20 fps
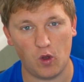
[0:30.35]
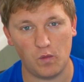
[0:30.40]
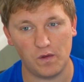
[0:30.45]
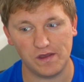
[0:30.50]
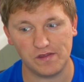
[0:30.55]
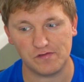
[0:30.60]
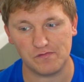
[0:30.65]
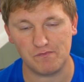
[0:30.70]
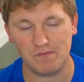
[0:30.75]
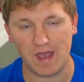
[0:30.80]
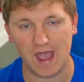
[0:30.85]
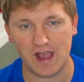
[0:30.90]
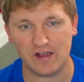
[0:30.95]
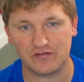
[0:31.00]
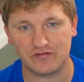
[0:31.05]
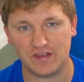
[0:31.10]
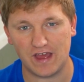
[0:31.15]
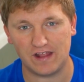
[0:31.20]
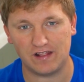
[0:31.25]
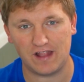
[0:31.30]
Always
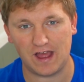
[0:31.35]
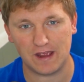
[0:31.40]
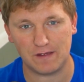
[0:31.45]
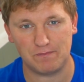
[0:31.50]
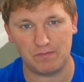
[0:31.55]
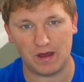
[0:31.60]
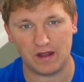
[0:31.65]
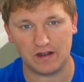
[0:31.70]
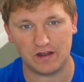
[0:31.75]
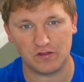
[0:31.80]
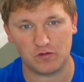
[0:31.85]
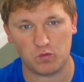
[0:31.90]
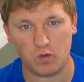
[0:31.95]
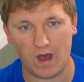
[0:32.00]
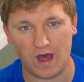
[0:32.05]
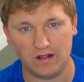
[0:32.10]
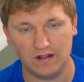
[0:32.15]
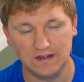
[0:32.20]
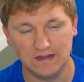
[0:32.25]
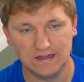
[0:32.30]
mash that like button as
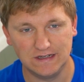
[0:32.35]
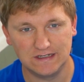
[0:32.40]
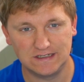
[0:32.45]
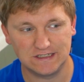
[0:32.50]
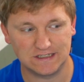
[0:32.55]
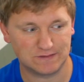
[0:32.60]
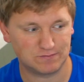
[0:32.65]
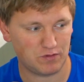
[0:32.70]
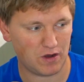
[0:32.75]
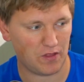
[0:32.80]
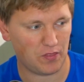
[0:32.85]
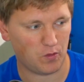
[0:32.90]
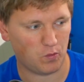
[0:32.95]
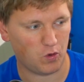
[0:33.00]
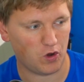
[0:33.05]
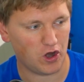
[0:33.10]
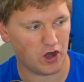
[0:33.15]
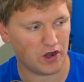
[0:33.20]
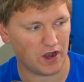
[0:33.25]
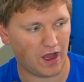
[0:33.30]
well to spread the
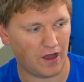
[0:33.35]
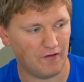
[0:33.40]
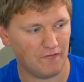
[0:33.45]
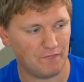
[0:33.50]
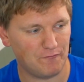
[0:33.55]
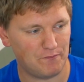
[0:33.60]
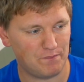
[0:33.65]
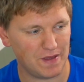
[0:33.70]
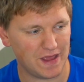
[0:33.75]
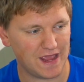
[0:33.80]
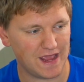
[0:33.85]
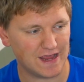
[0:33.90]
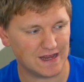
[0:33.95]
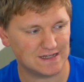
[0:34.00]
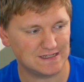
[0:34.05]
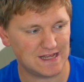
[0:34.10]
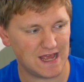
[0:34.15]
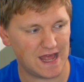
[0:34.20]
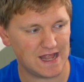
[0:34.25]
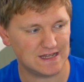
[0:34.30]
word of
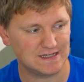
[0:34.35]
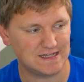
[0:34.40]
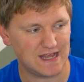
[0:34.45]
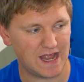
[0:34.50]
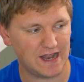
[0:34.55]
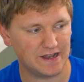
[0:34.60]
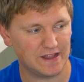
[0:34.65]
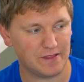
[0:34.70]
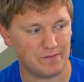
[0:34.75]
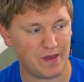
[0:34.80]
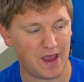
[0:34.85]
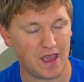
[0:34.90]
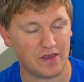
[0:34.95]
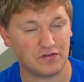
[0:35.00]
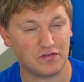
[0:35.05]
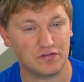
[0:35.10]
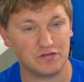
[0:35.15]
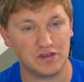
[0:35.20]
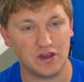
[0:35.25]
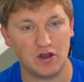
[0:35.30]
Big Ten Ted to the
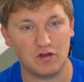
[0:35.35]
masses.